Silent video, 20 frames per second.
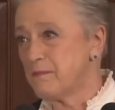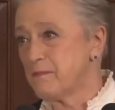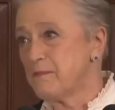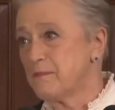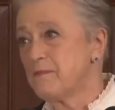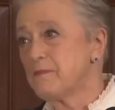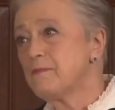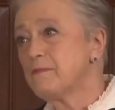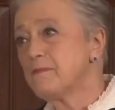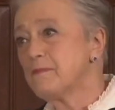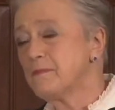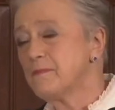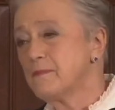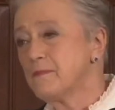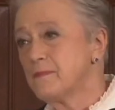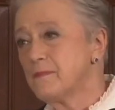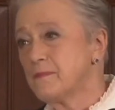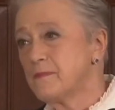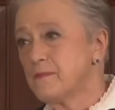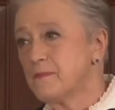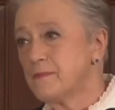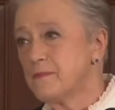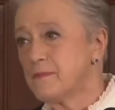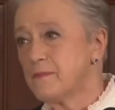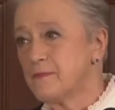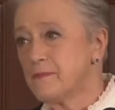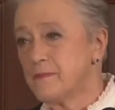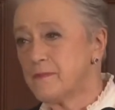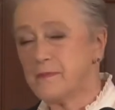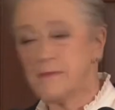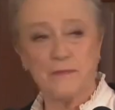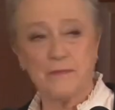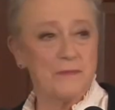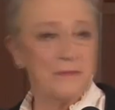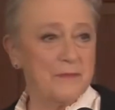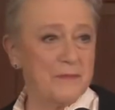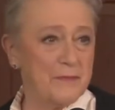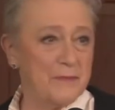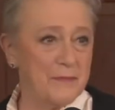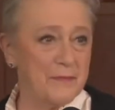
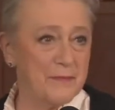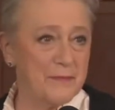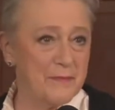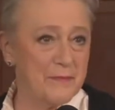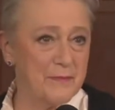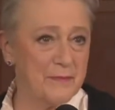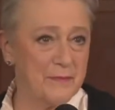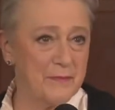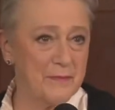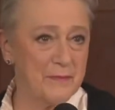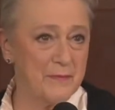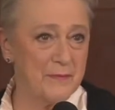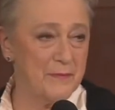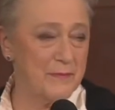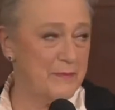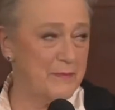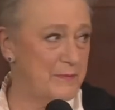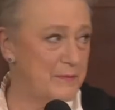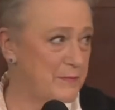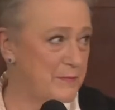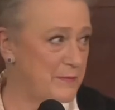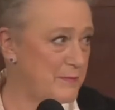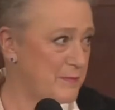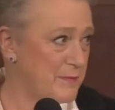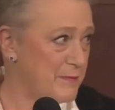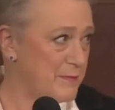Nothing is said.